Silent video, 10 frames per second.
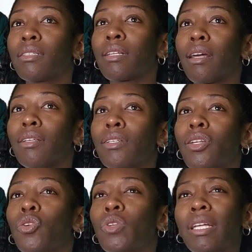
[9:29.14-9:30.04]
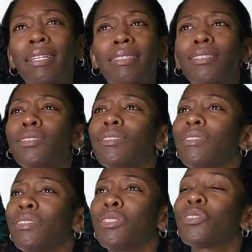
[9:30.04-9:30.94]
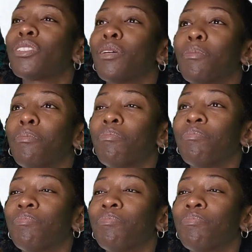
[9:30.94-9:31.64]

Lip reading: you know, there's some